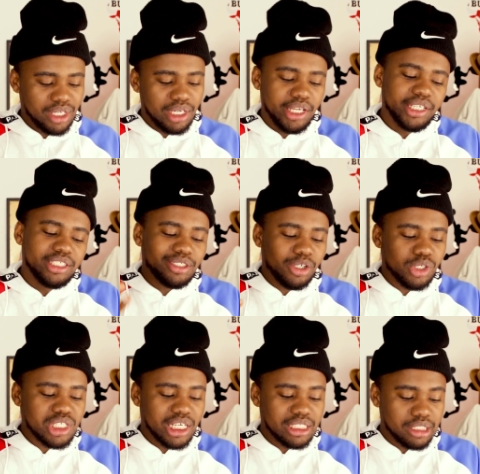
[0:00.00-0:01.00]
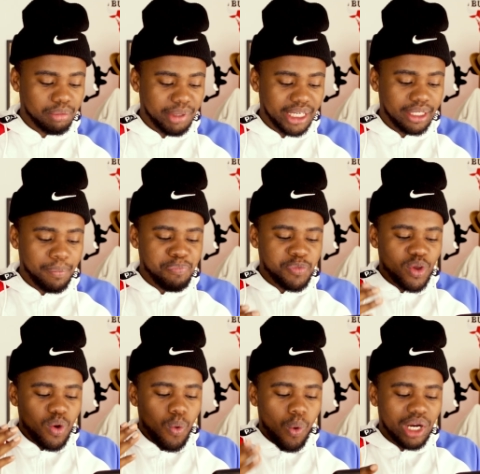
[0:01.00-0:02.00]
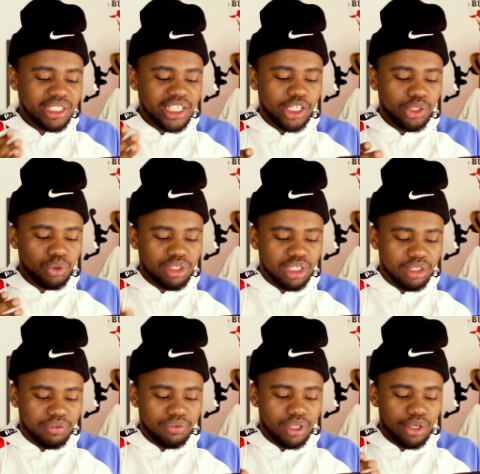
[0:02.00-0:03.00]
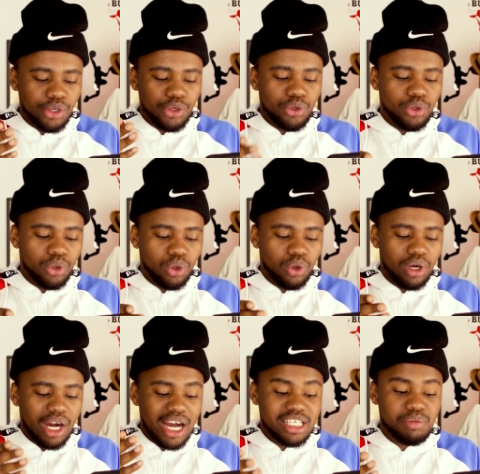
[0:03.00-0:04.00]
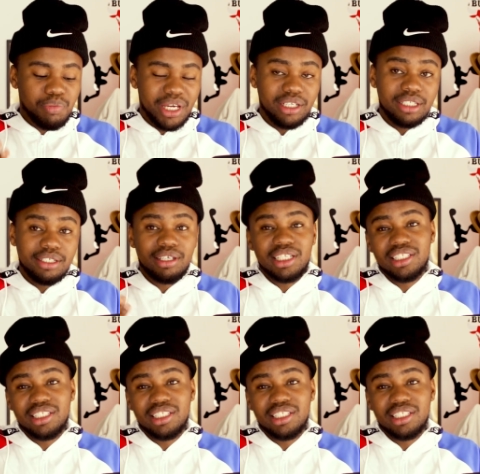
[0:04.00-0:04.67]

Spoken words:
Ladies or gentlemen, what can you give your husband,